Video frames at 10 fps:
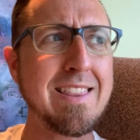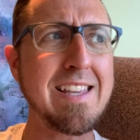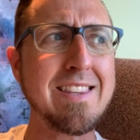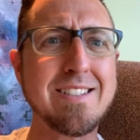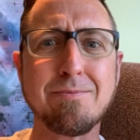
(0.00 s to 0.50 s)

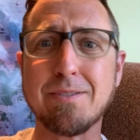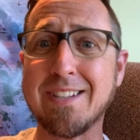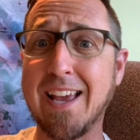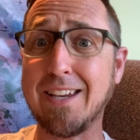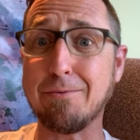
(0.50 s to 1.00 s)
think this was
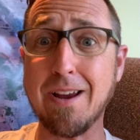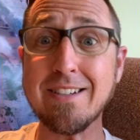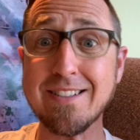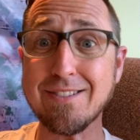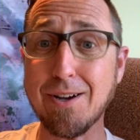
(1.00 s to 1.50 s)
Andy
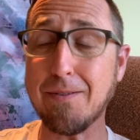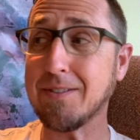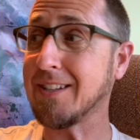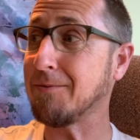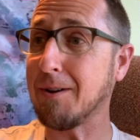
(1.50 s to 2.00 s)
Renton's
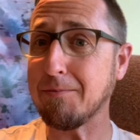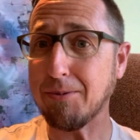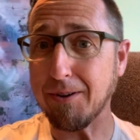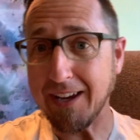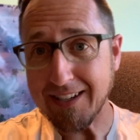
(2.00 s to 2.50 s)
office at one
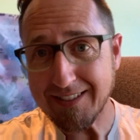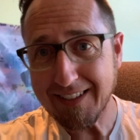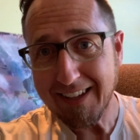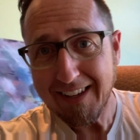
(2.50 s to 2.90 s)
point.